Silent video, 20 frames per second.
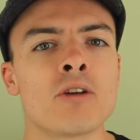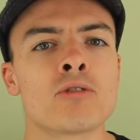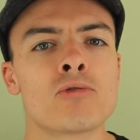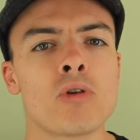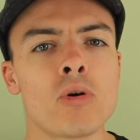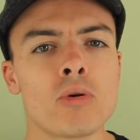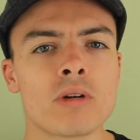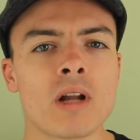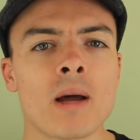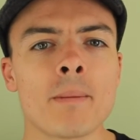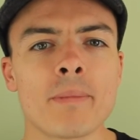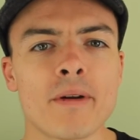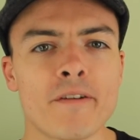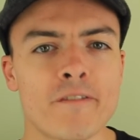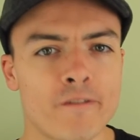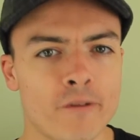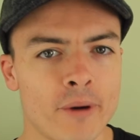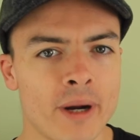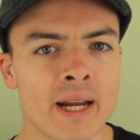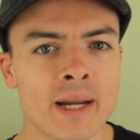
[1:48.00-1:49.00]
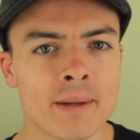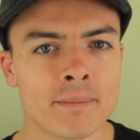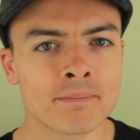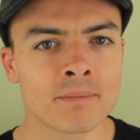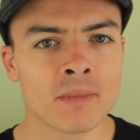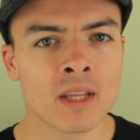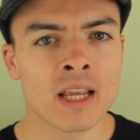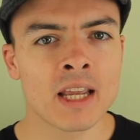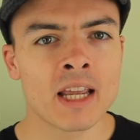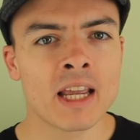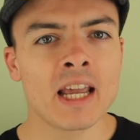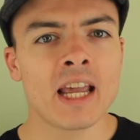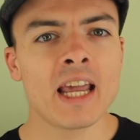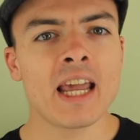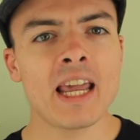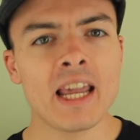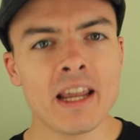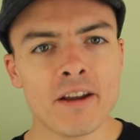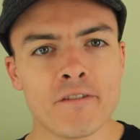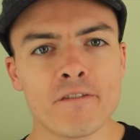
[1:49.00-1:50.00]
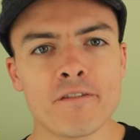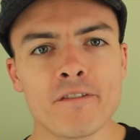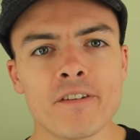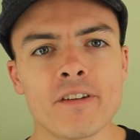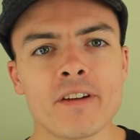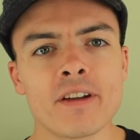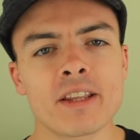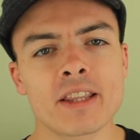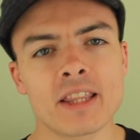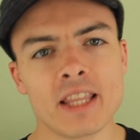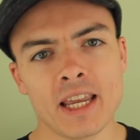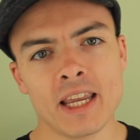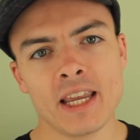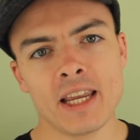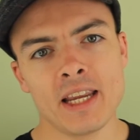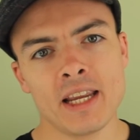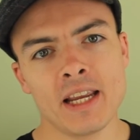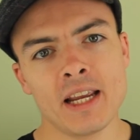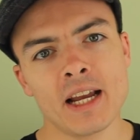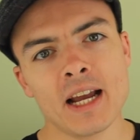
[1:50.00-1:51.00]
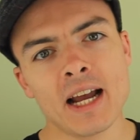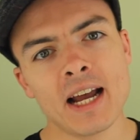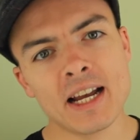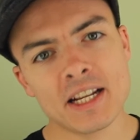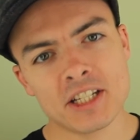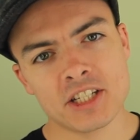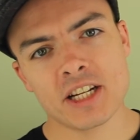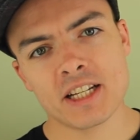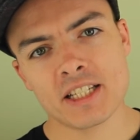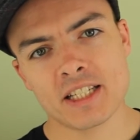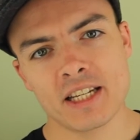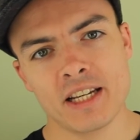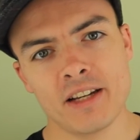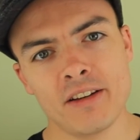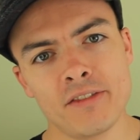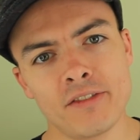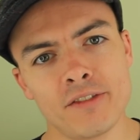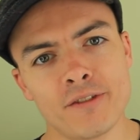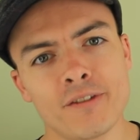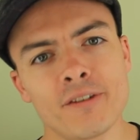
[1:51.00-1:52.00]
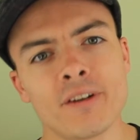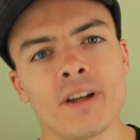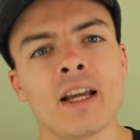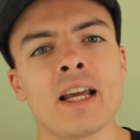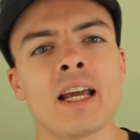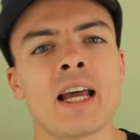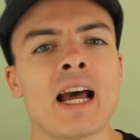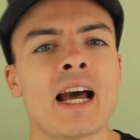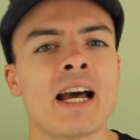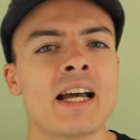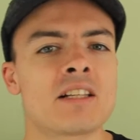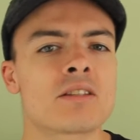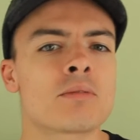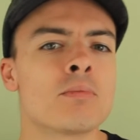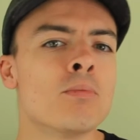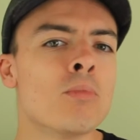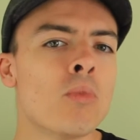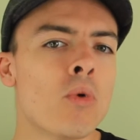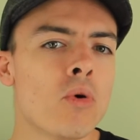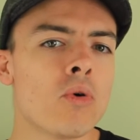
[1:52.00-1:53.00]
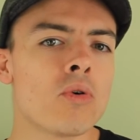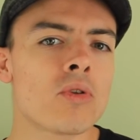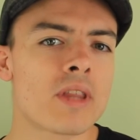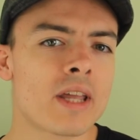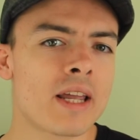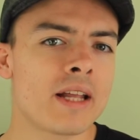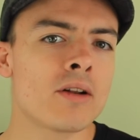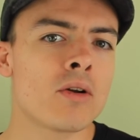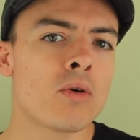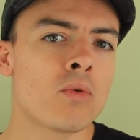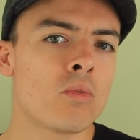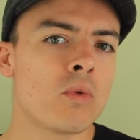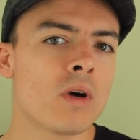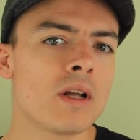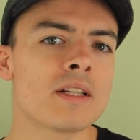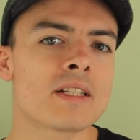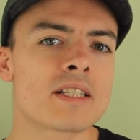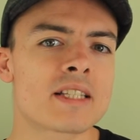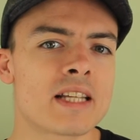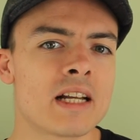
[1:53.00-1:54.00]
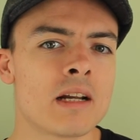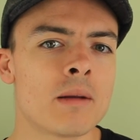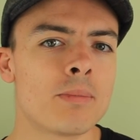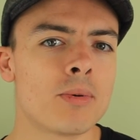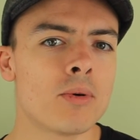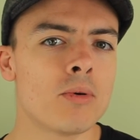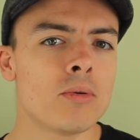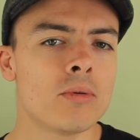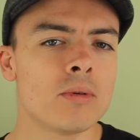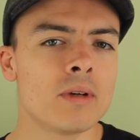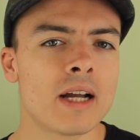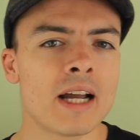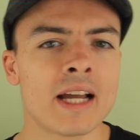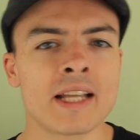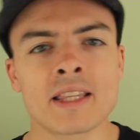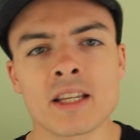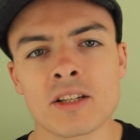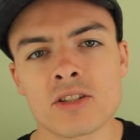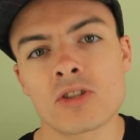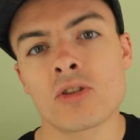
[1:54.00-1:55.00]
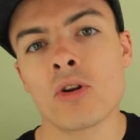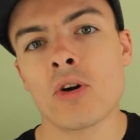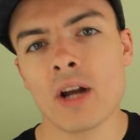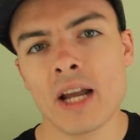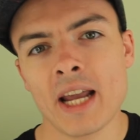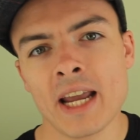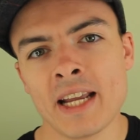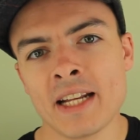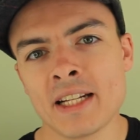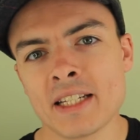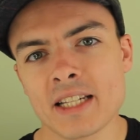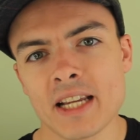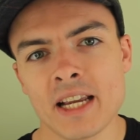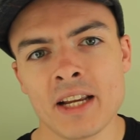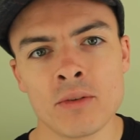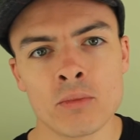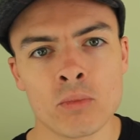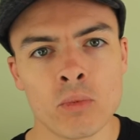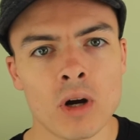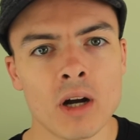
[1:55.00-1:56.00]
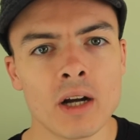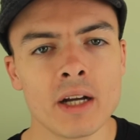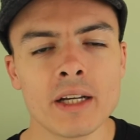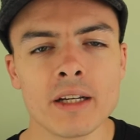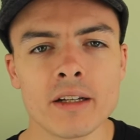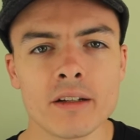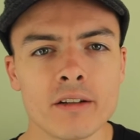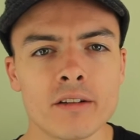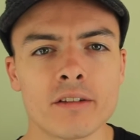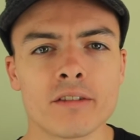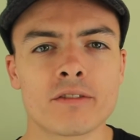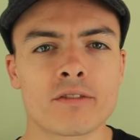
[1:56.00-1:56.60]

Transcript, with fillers: Rule number three if the adjective has more than one syllable and does not end in Y.